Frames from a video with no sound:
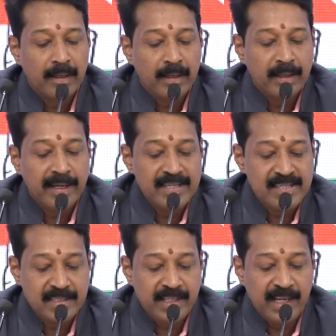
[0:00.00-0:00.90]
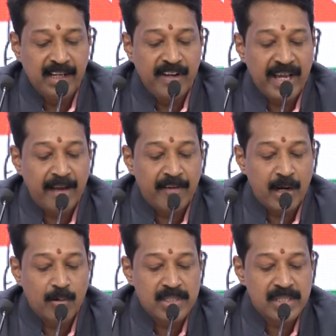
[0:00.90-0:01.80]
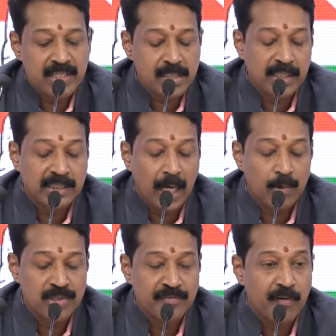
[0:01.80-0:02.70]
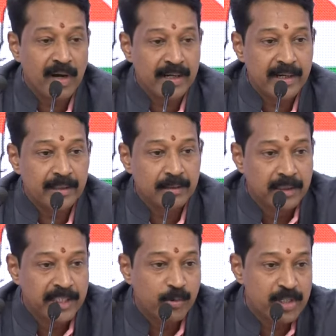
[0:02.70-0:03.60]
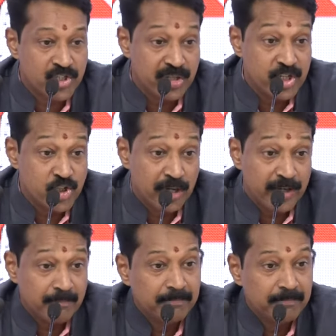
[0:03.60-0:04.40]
in NCT Delhi, we have around 60,431 street children.